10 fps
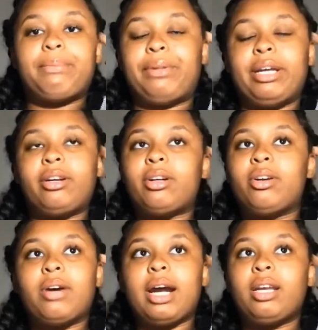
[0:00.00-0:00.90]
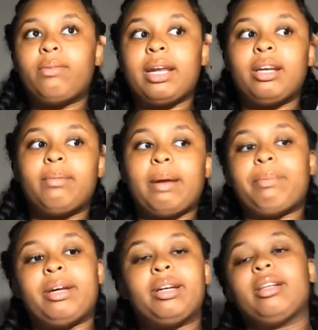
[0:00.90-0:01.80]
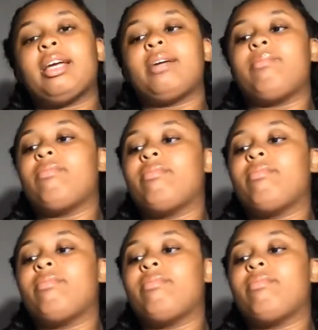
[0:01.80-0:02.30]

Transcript: planner or I didn't write it in my planner, like,